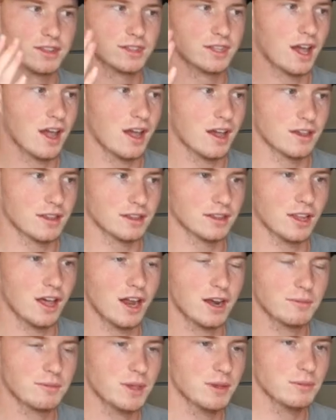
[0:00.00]
not, a
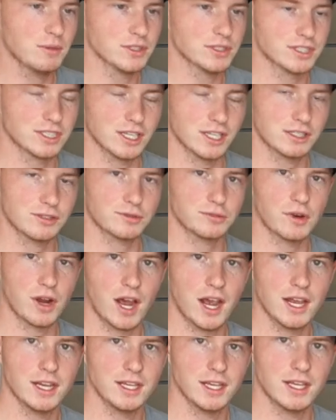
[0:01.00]
lot of people just
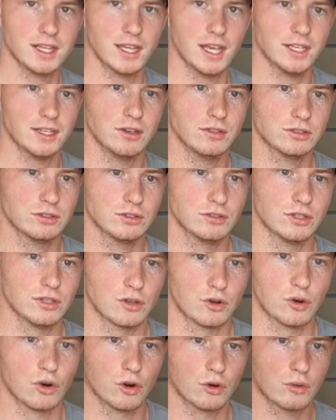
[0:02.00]
ride and they don't do
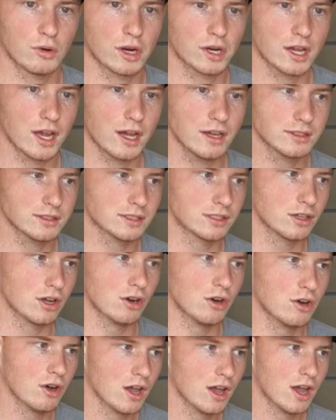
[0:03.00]
any core workouts.
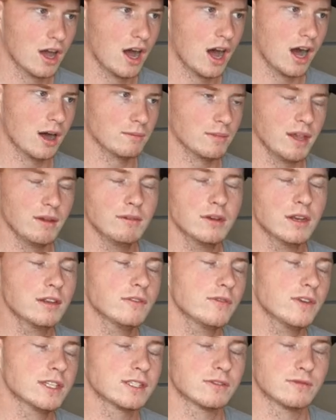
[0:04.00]
So um, even
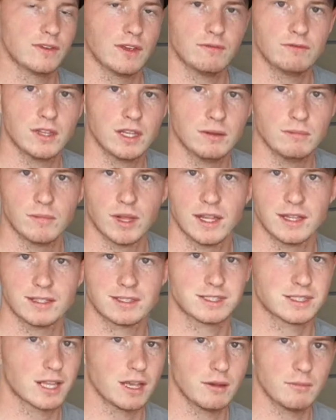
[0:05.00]
if it's fifteen
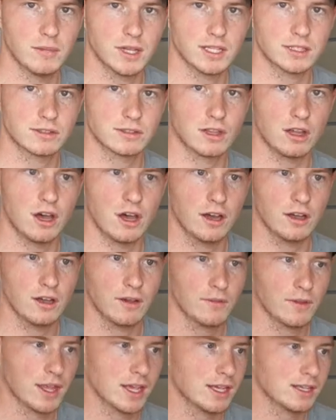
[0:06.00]
minutes, ten minutes
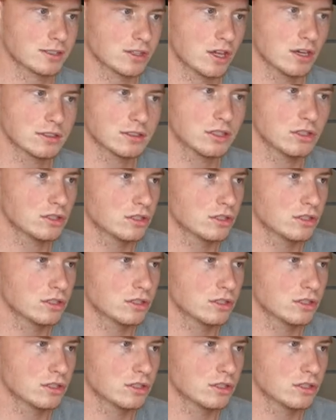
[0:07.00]
long, as long as